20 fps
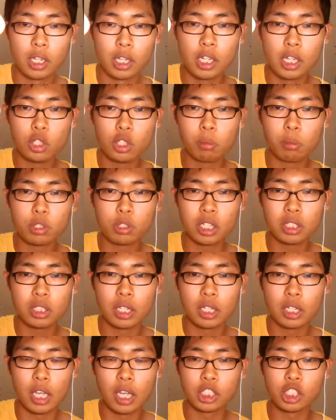he's almost
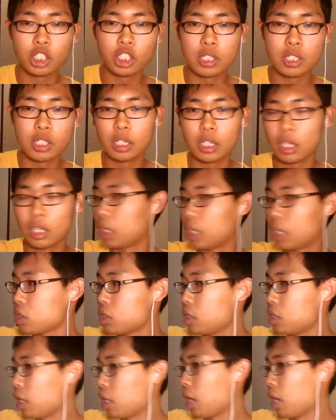done. I just need
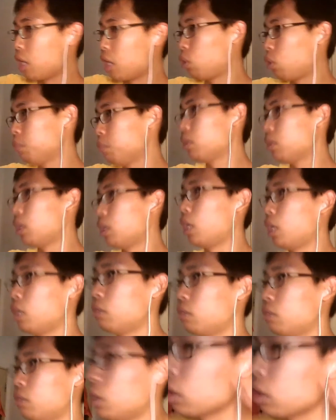a hair for him. I
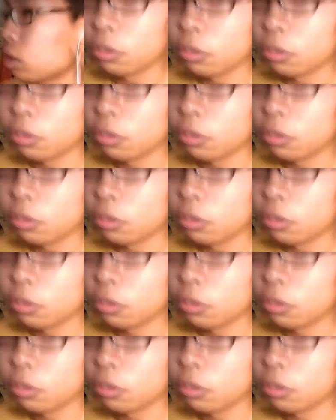have other